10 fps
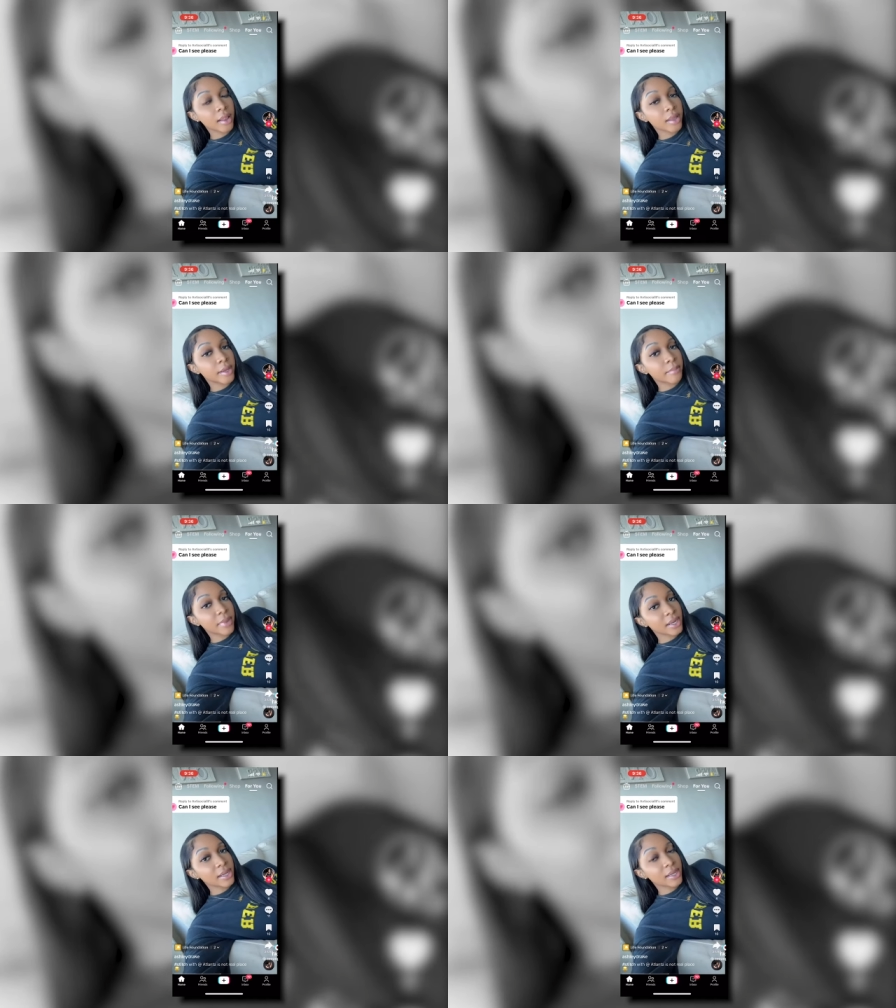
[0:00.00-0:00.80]
The
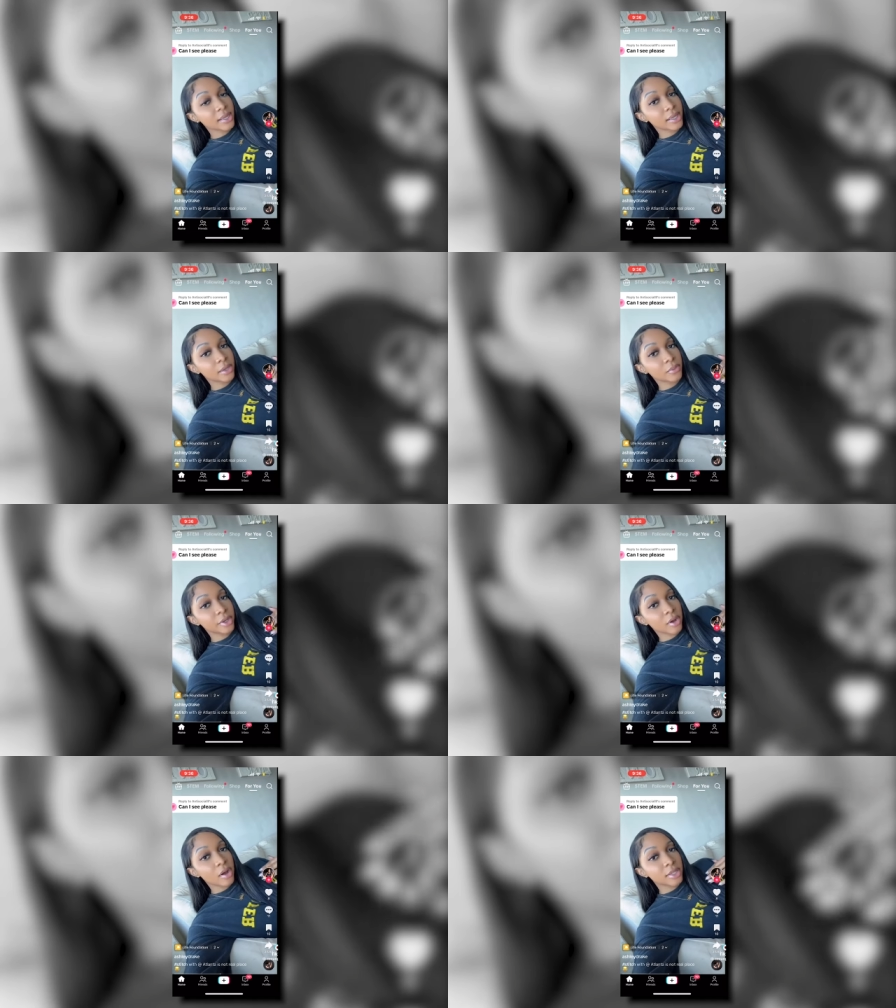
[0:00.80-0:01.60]
minute he would
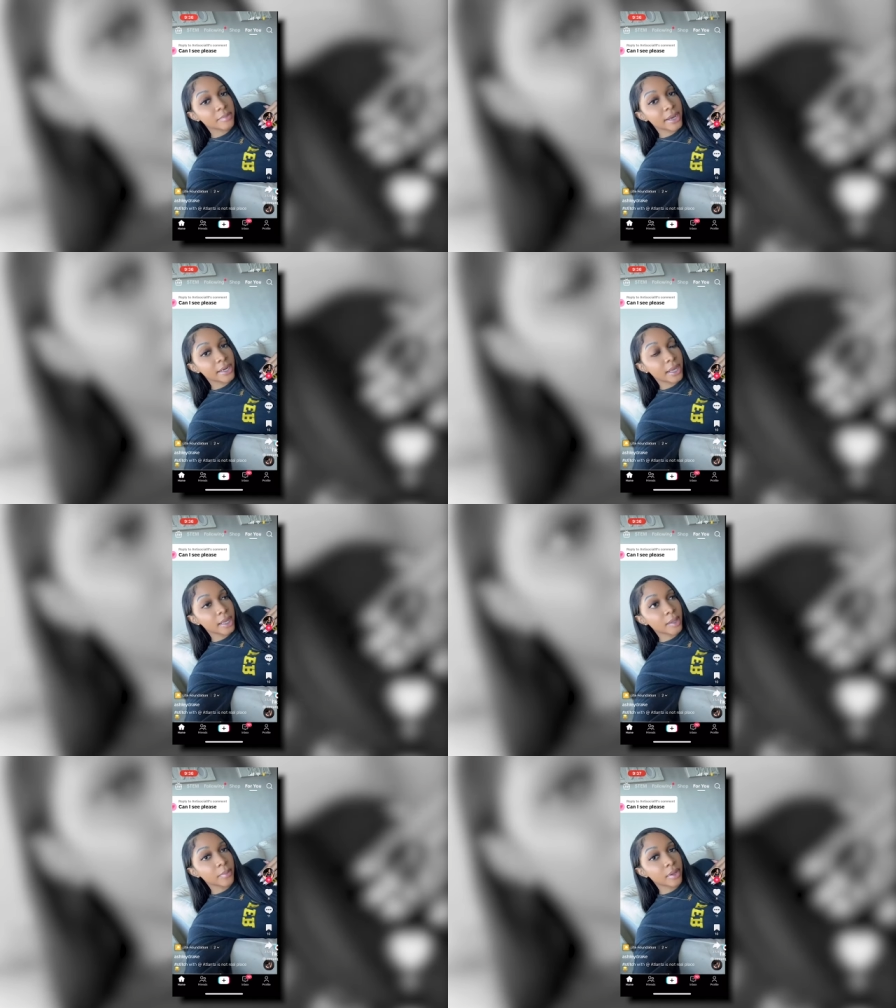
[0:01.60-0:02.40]
have called my
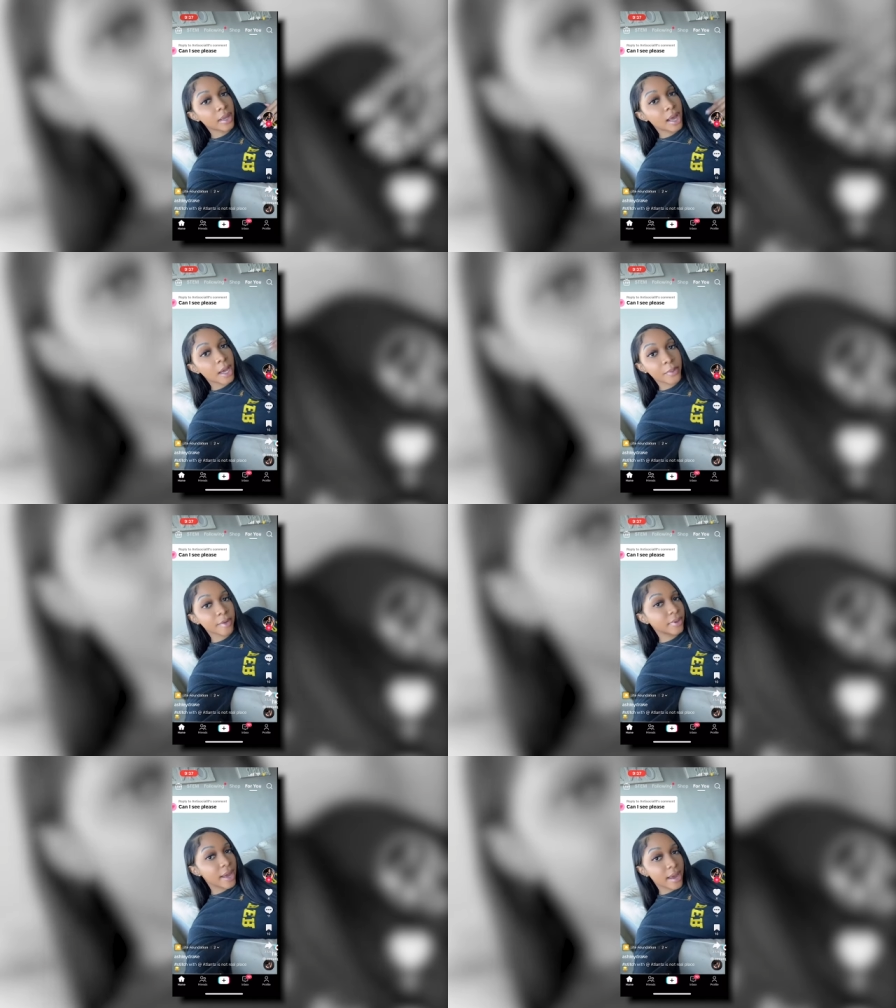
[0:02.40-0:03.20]
name, I would
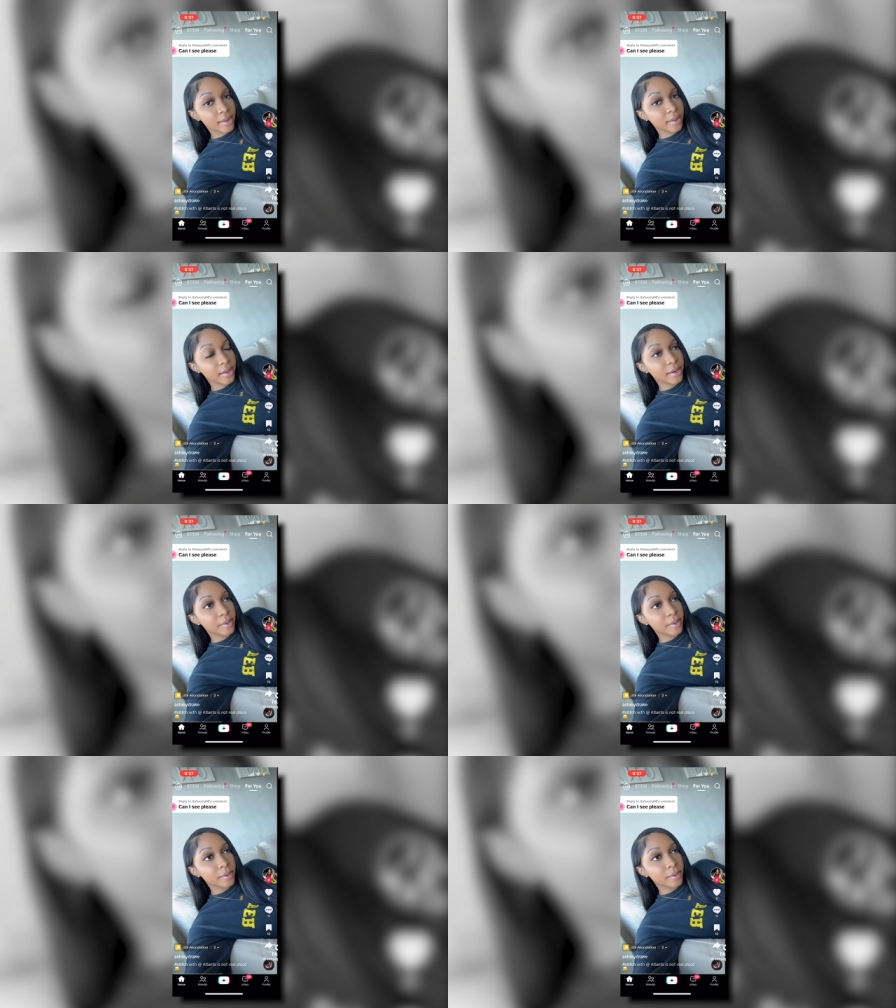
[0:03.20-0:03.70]
have been out of there,